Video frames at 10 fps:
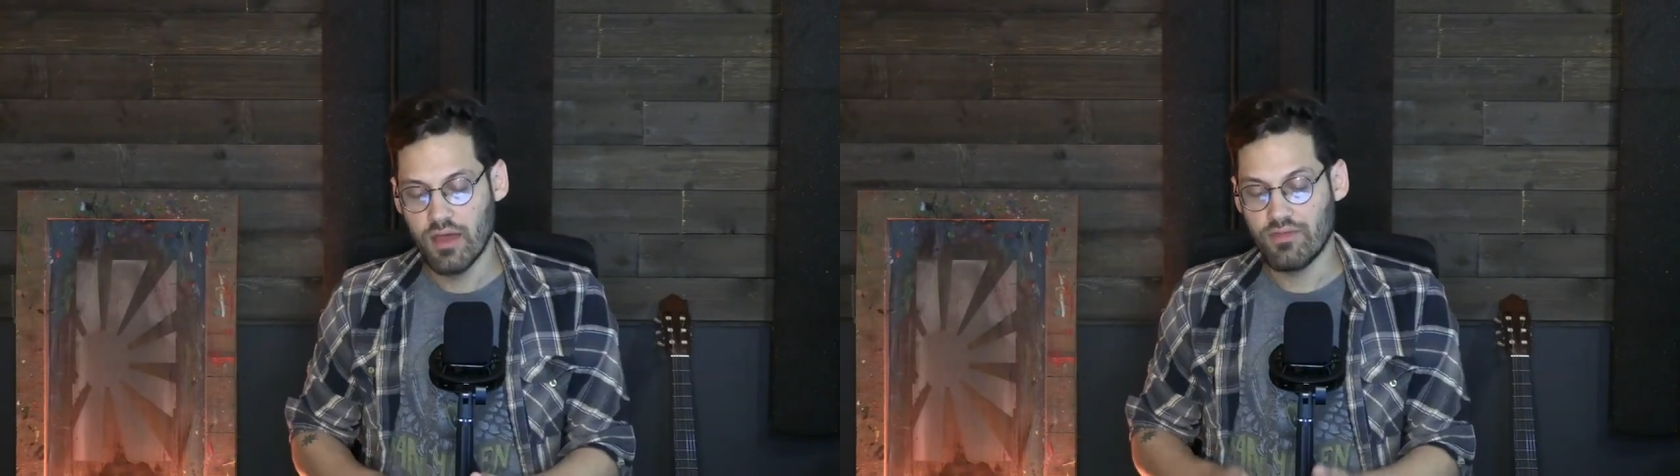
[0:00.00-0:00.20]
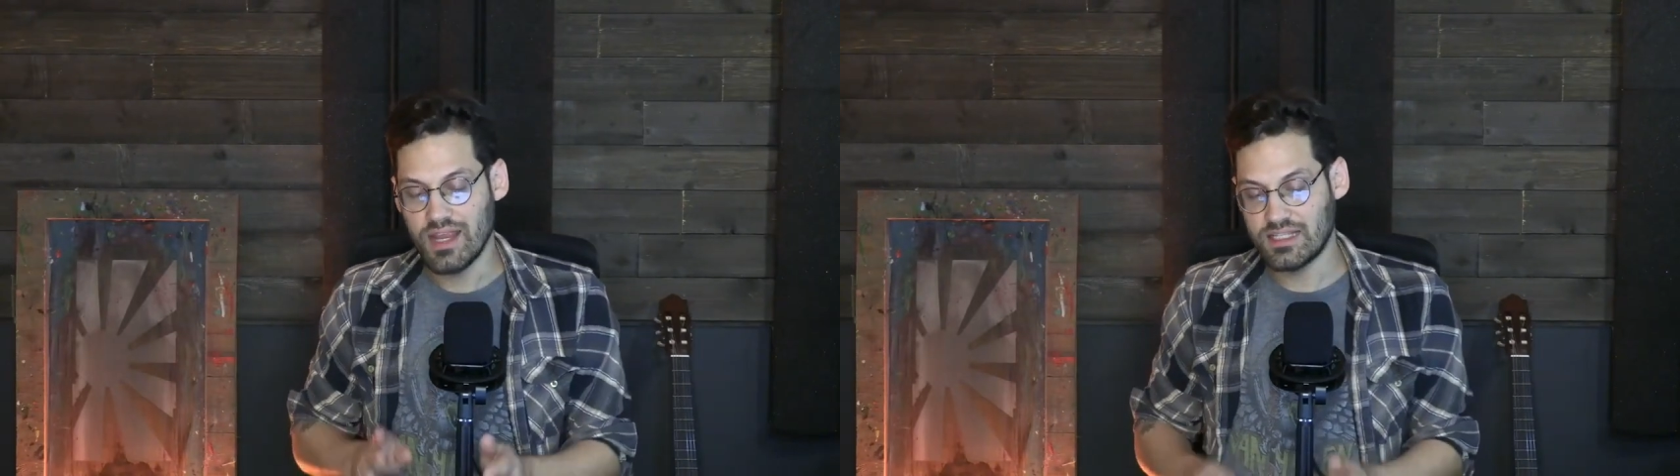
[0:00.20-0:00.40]

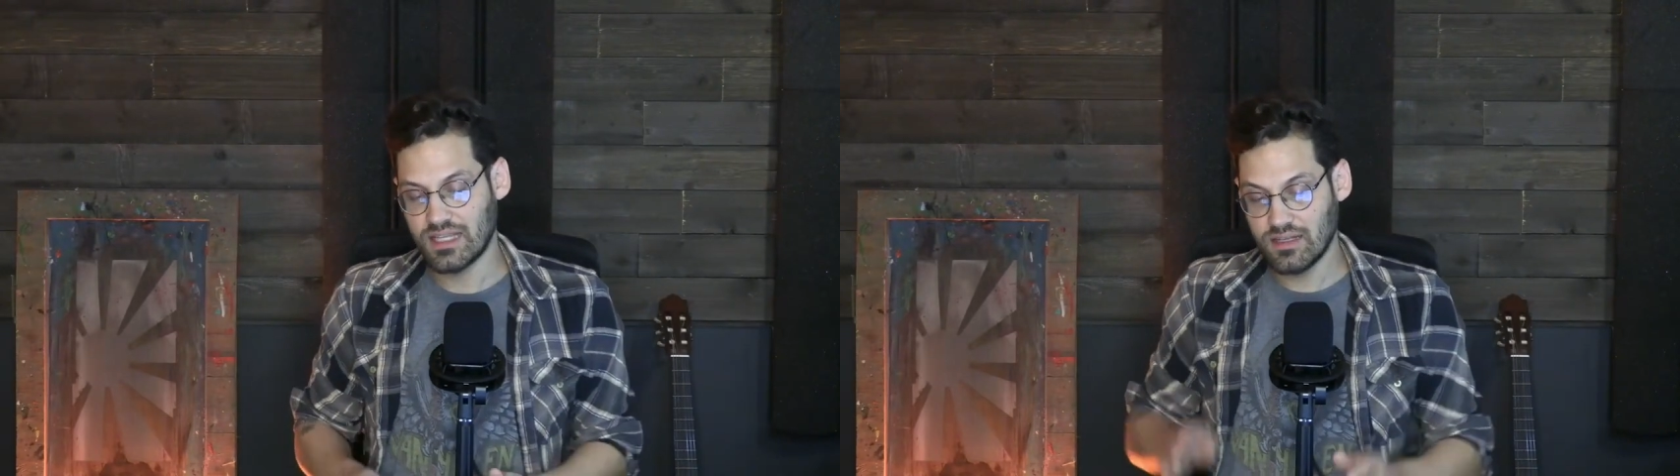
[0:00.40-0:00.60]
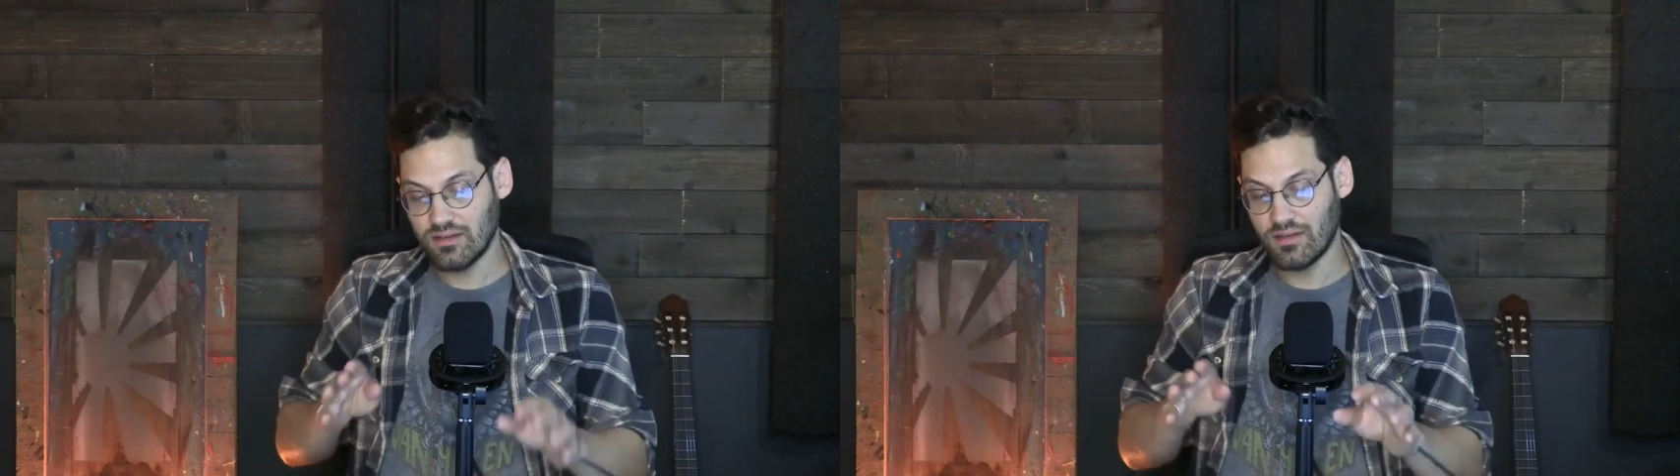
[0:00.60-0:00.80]
they
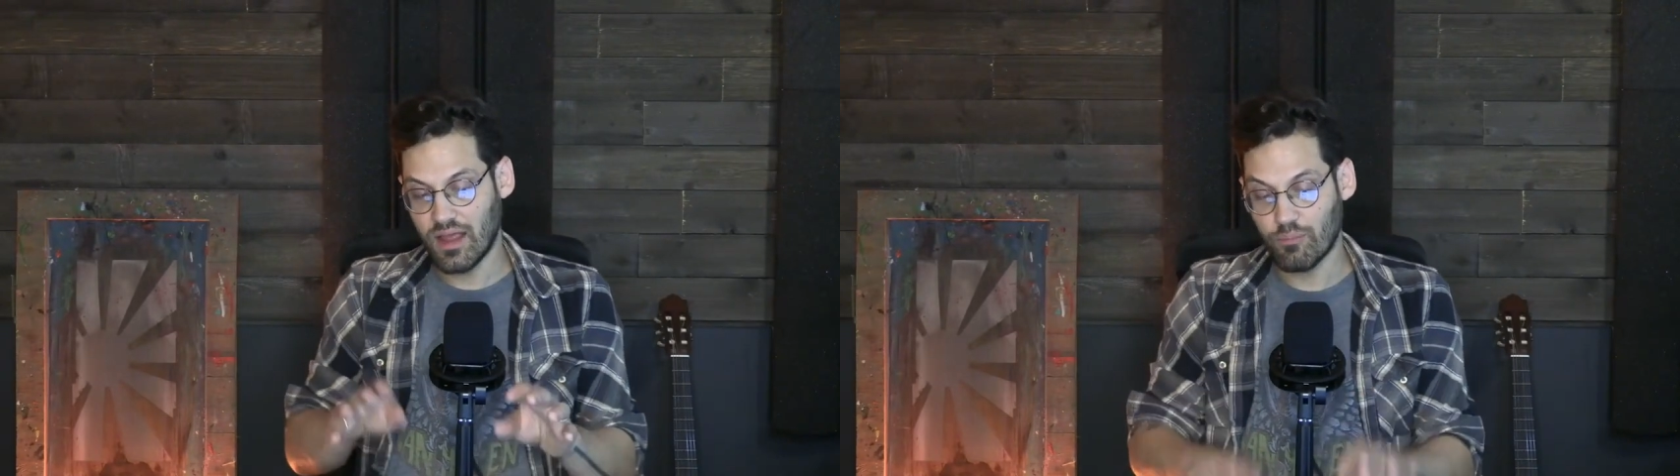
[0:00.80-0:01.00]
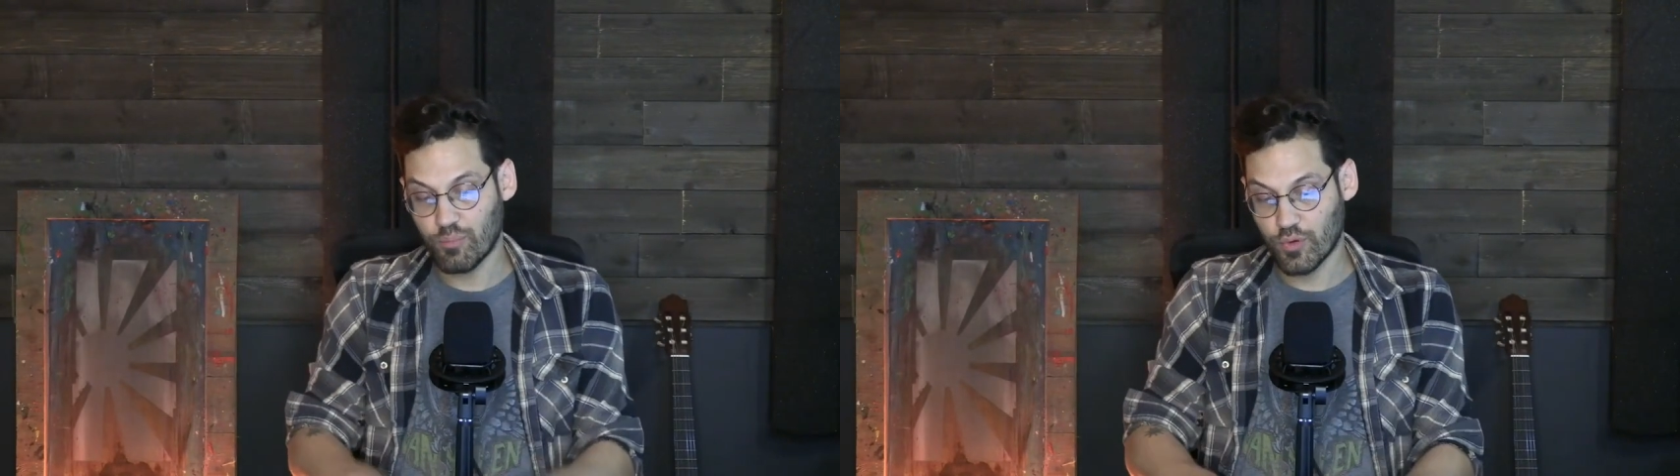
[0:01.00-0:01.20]
didn't
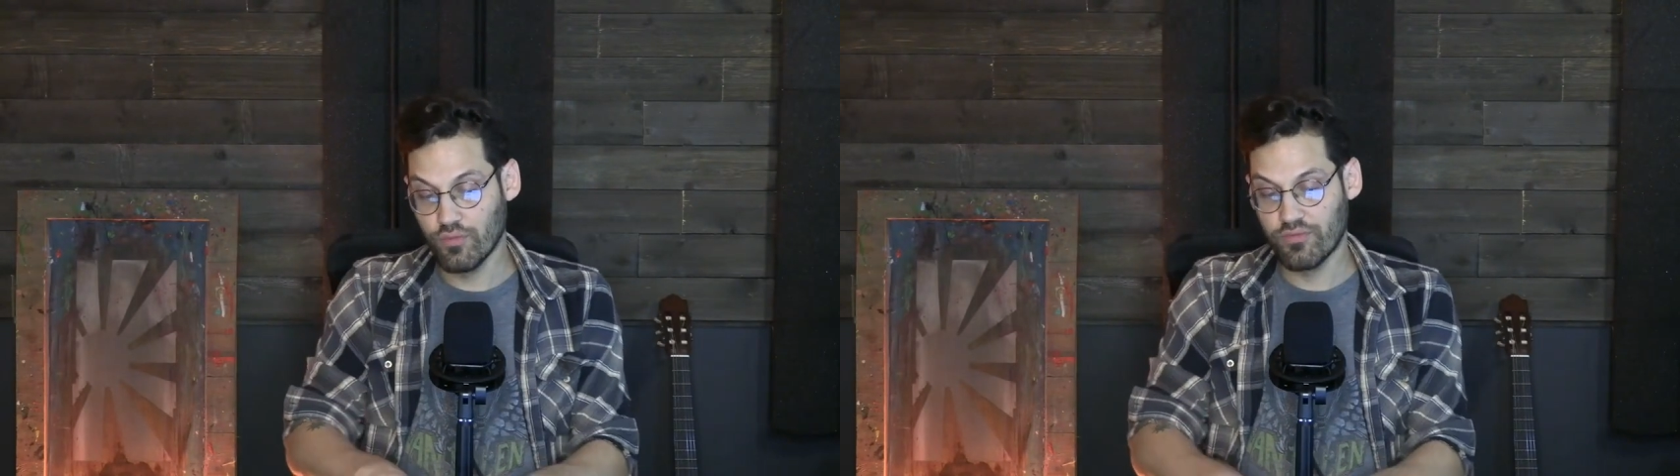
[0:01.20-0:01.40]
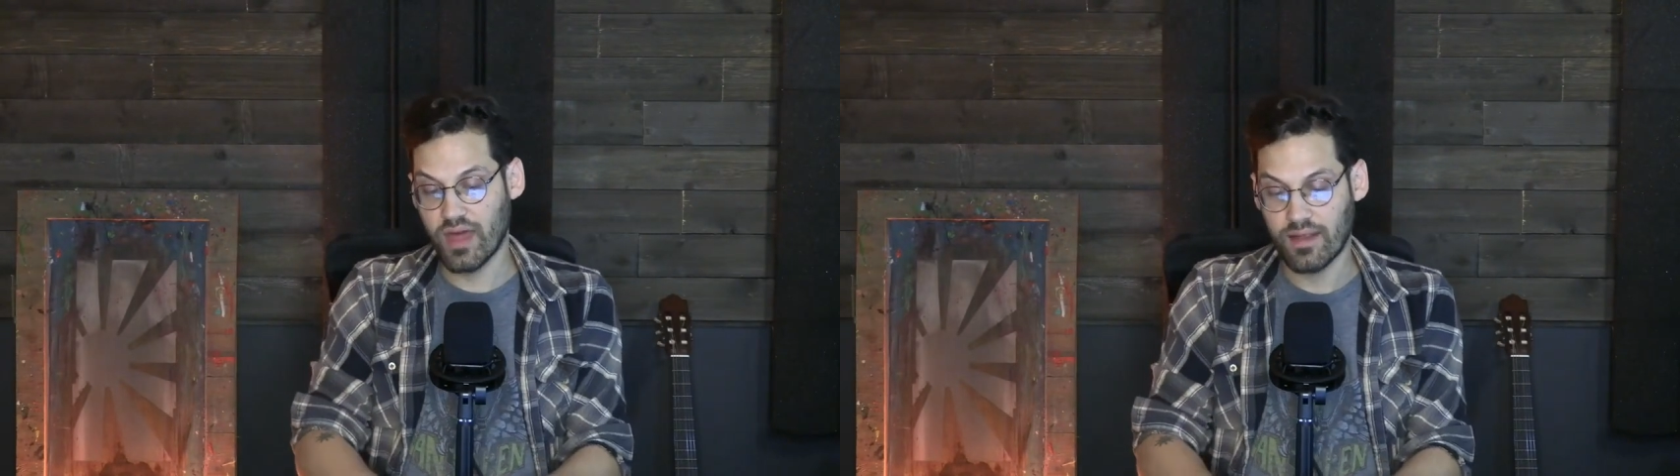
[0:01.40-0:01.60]

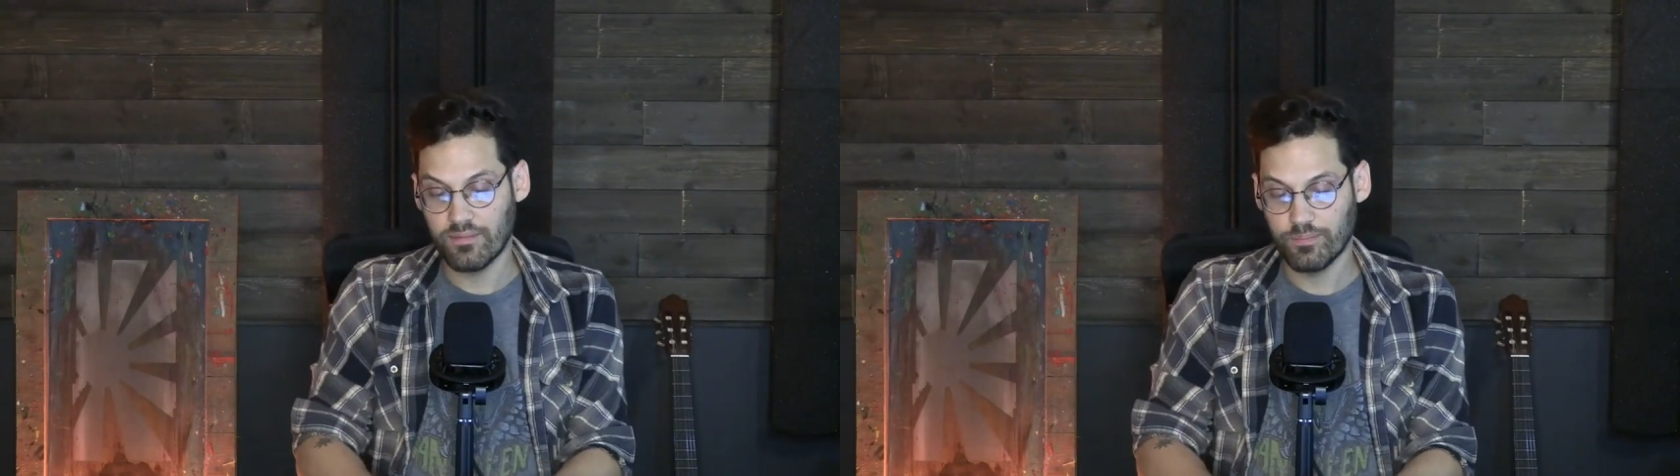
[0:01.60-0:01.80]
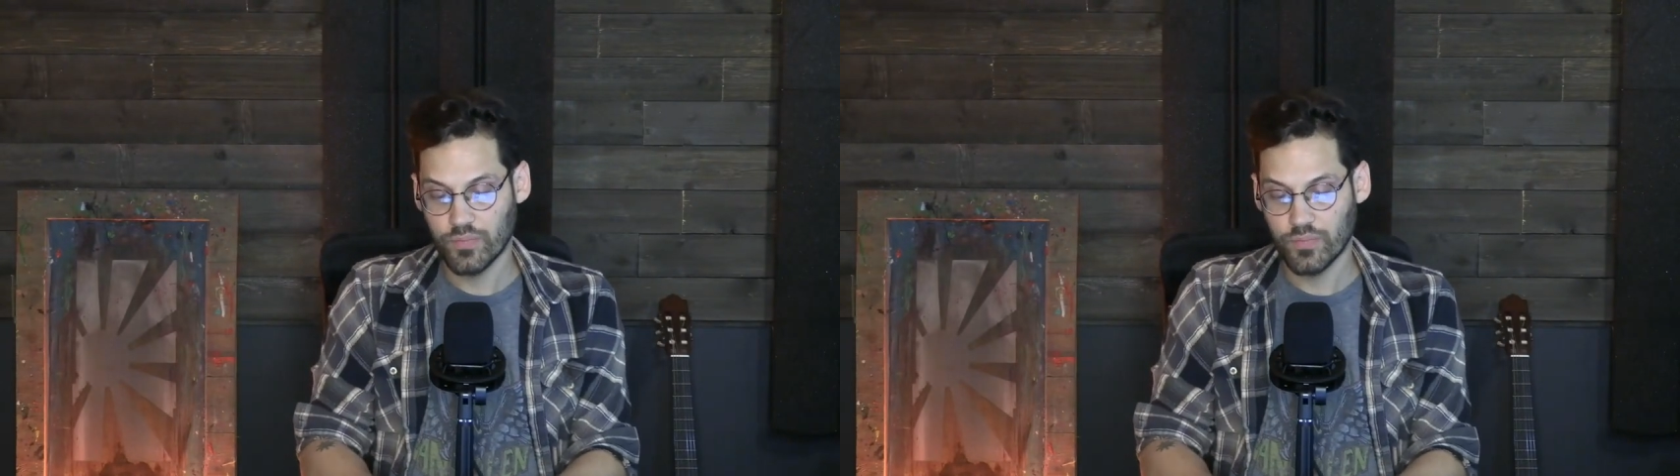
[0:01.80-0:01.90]
prove that.